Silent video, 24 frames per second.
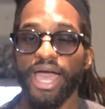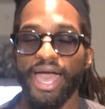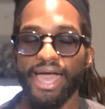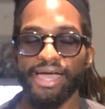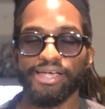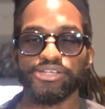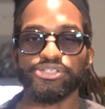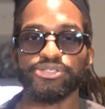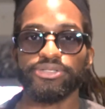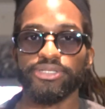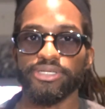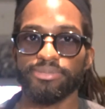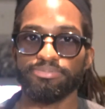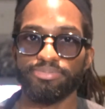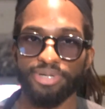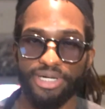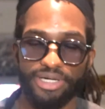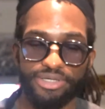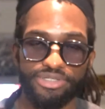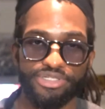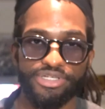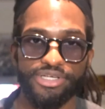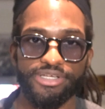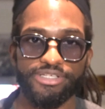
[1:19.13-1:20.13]
actually
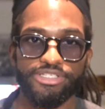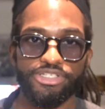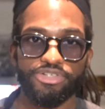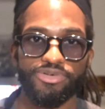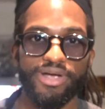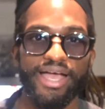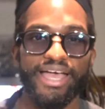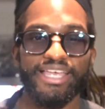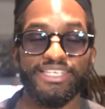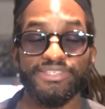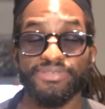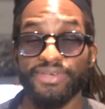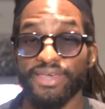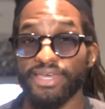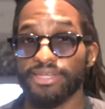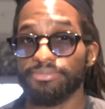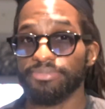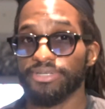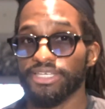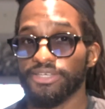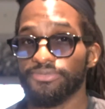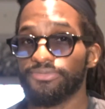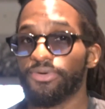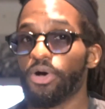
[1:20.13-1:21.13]
purchase grass fed
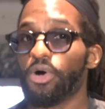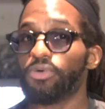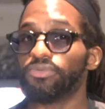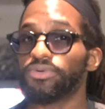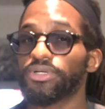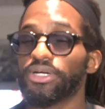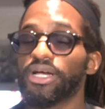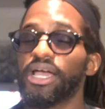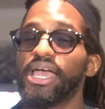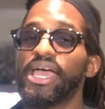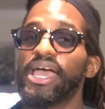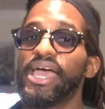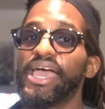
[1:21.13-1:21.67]
beef over